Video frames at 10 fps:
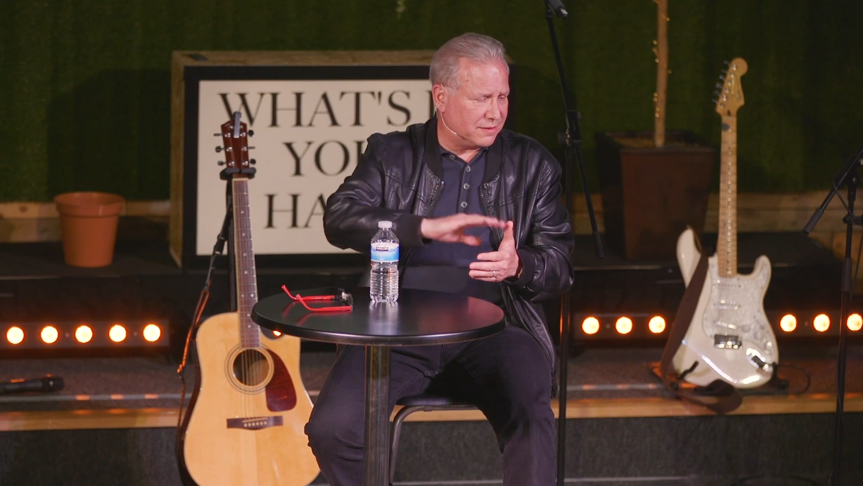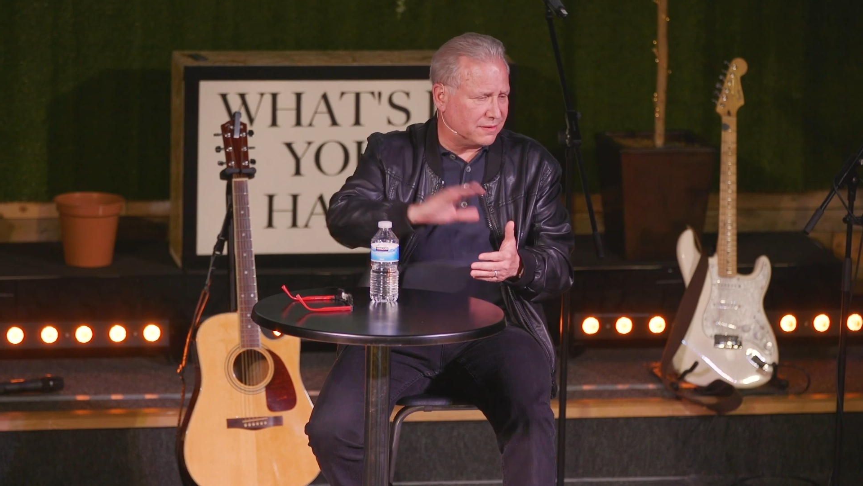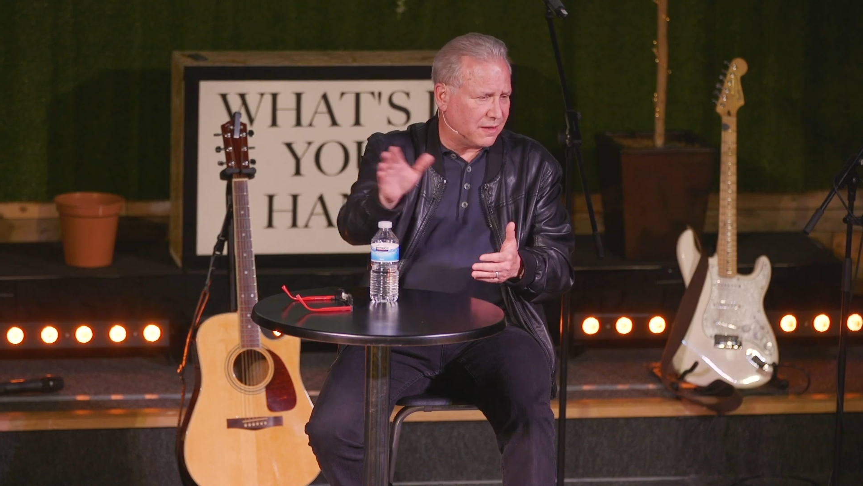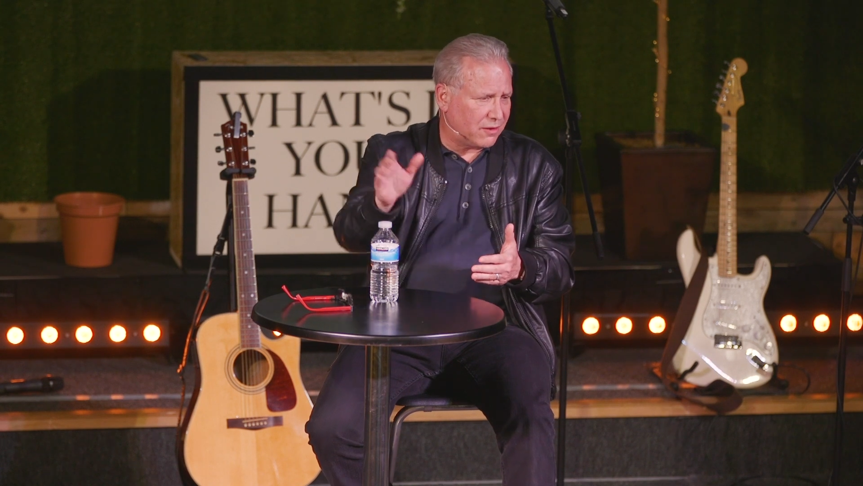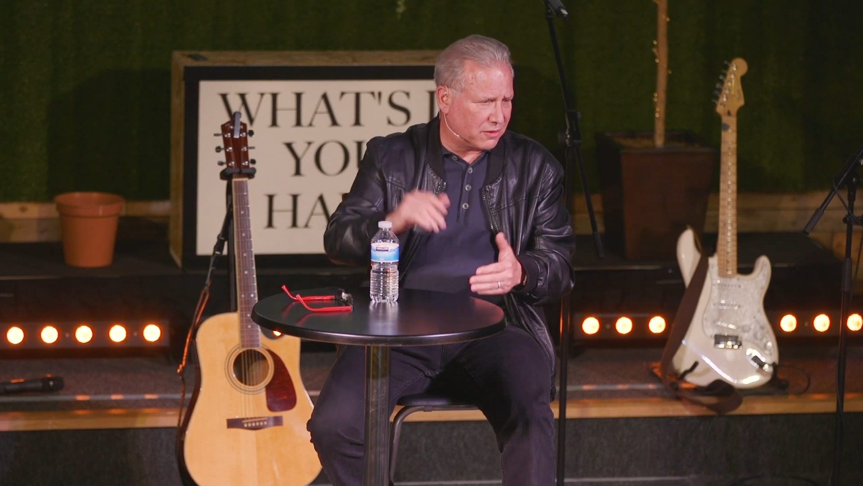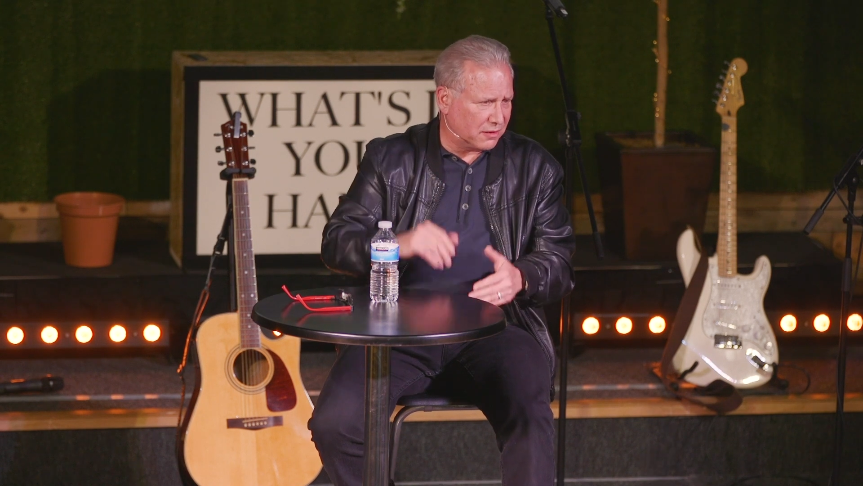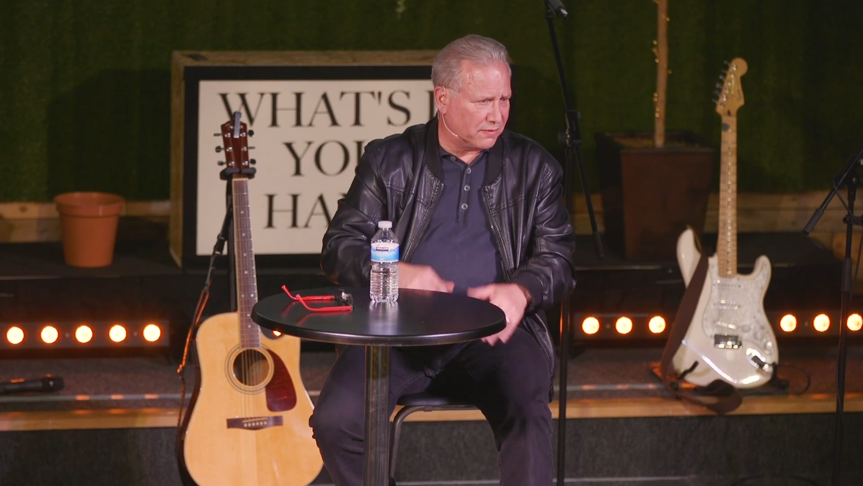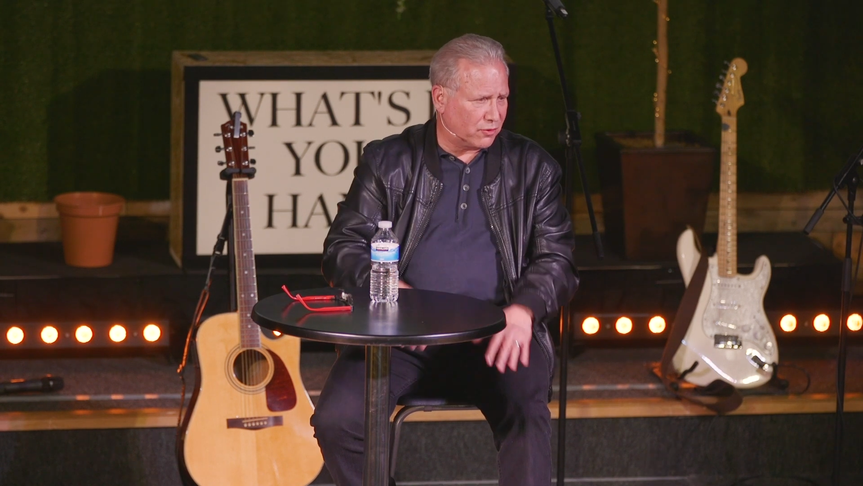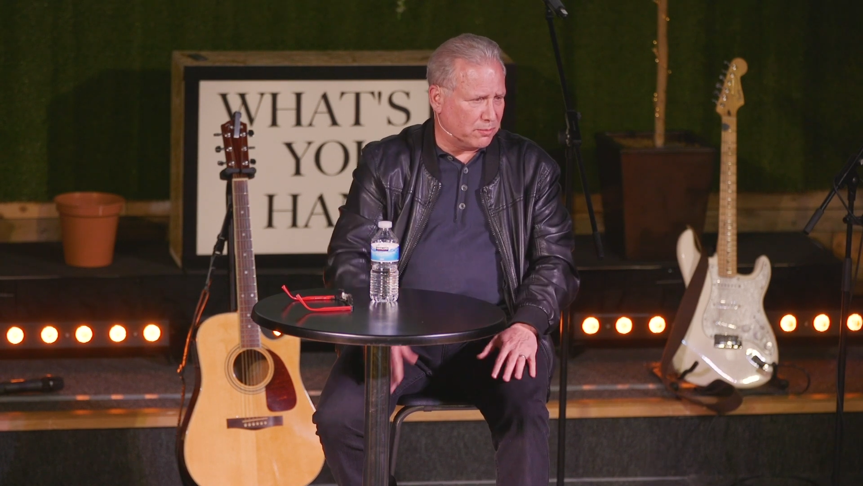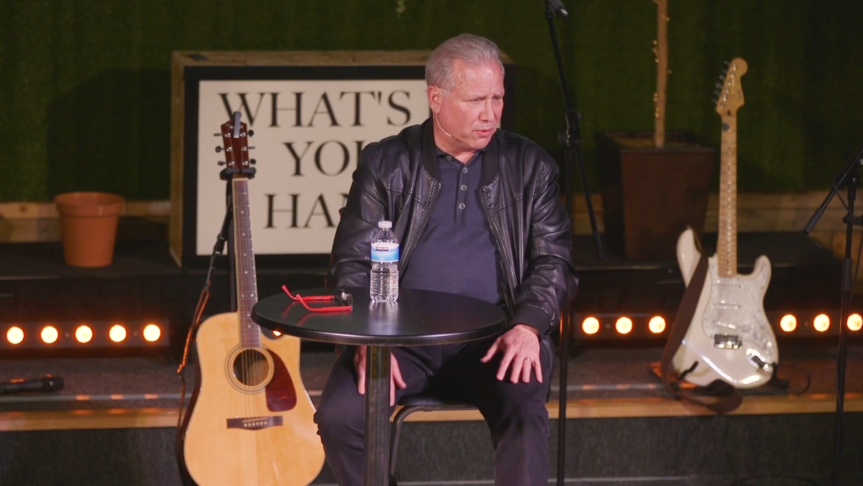our
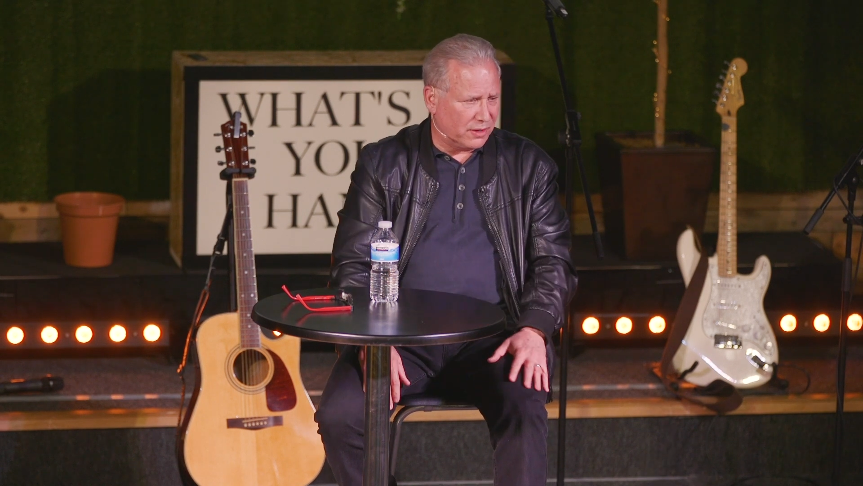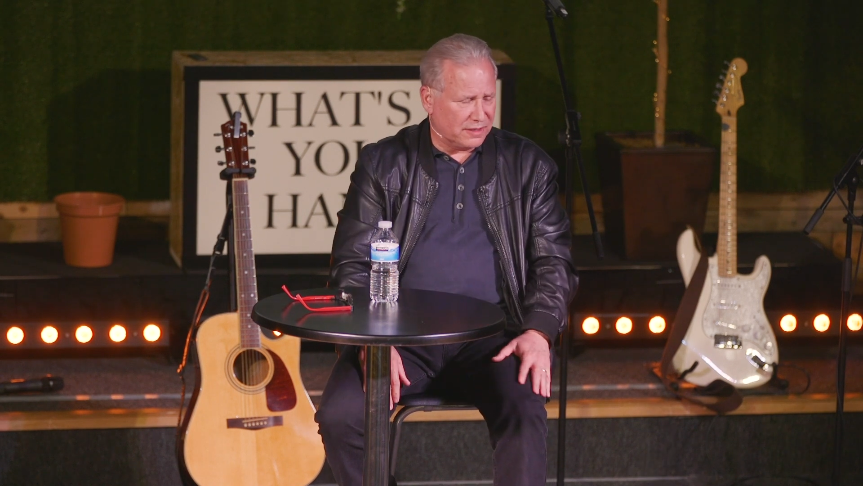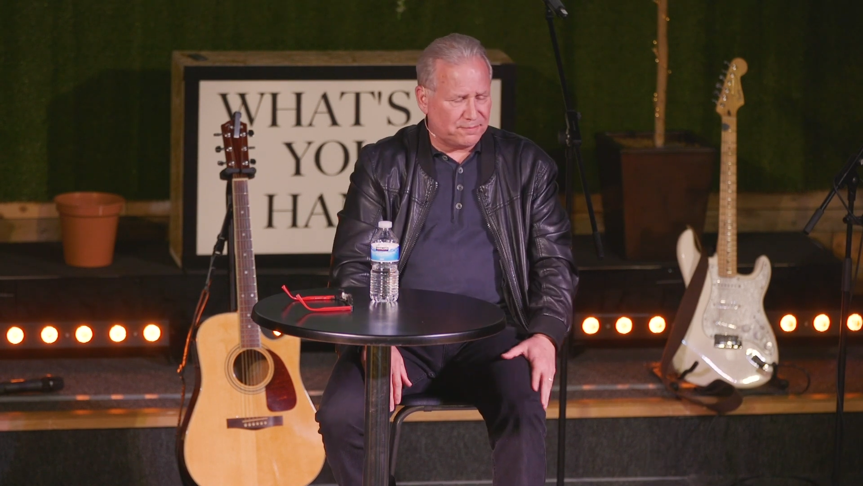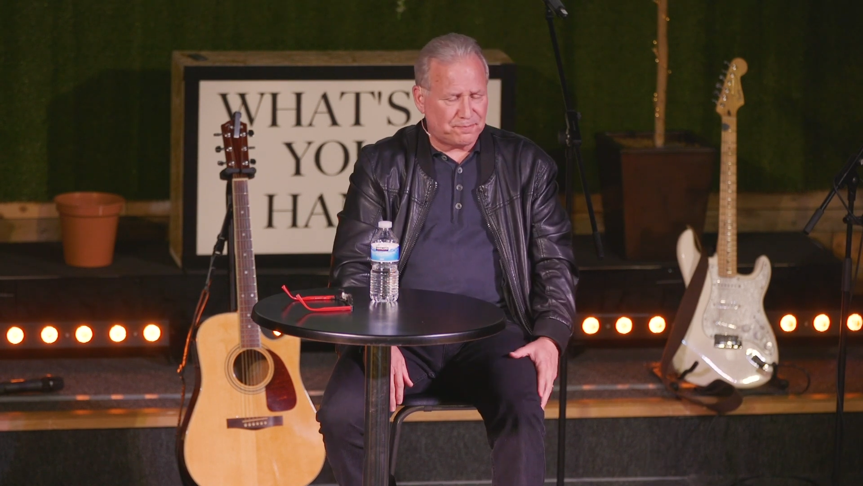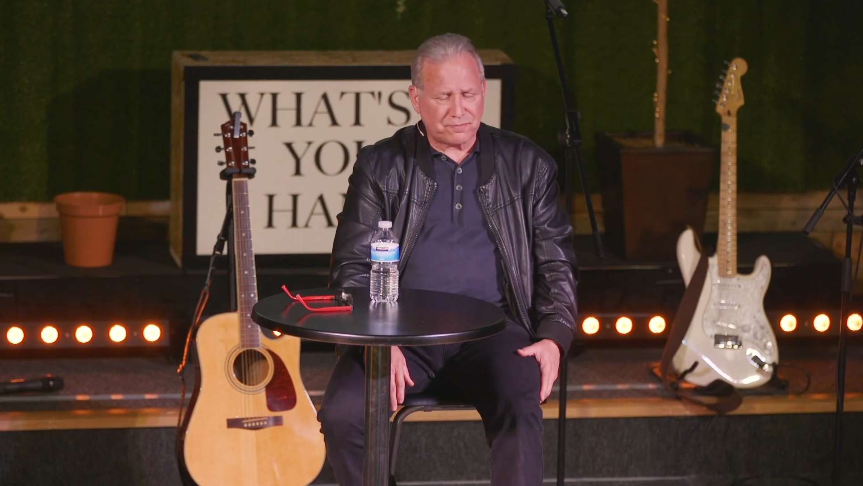delivery boy."